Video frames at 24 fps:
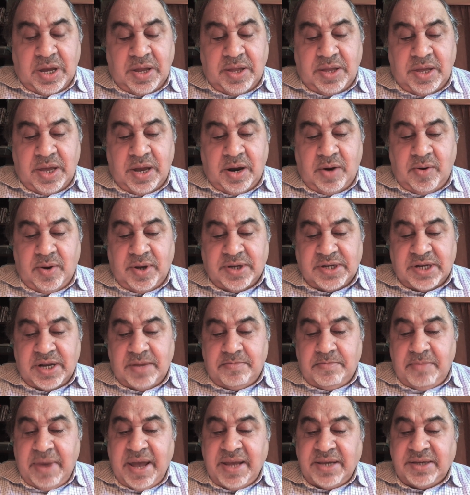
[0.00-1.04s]
There is an
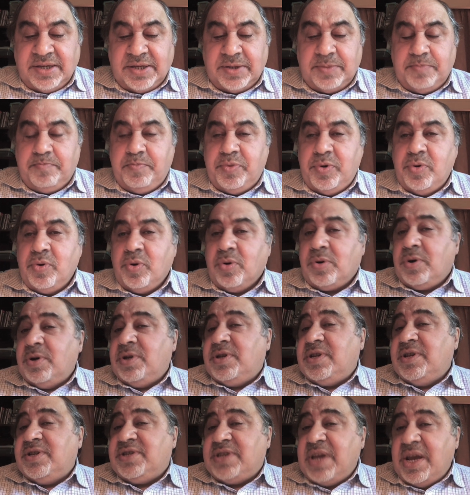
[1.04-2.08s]
immense
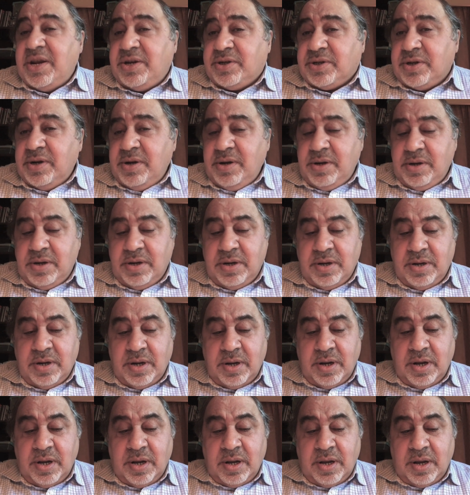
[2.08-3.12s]
bureaucratization
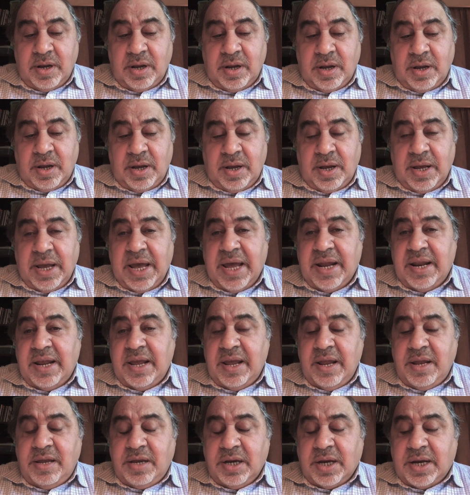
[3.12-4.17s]
and
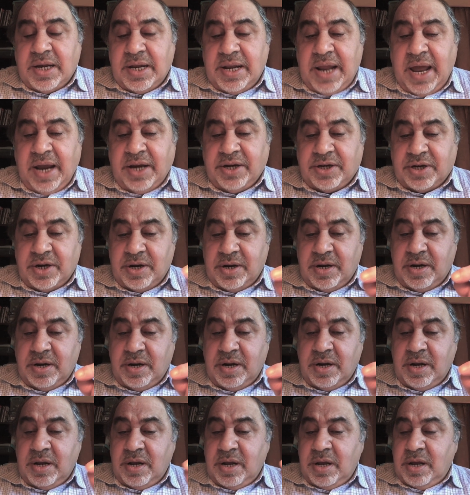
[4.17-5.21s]
interconnection
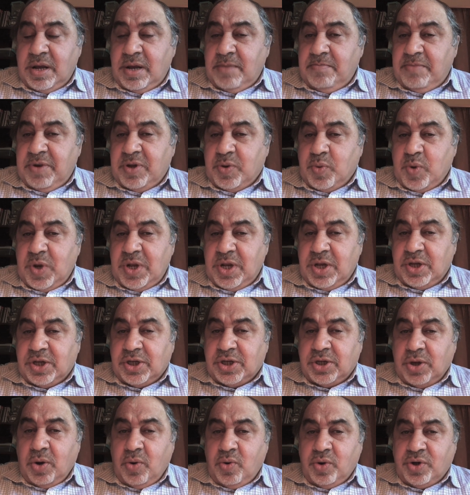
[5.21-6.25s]
between the
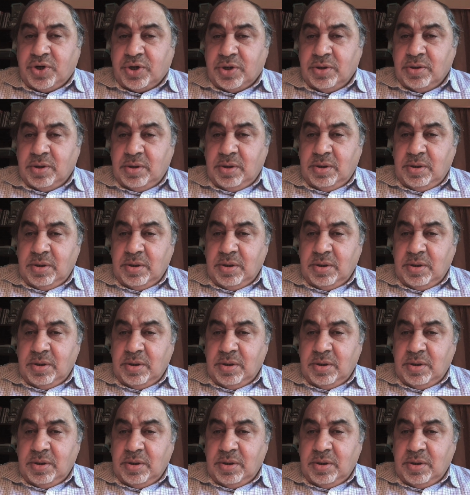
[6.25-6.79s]
social,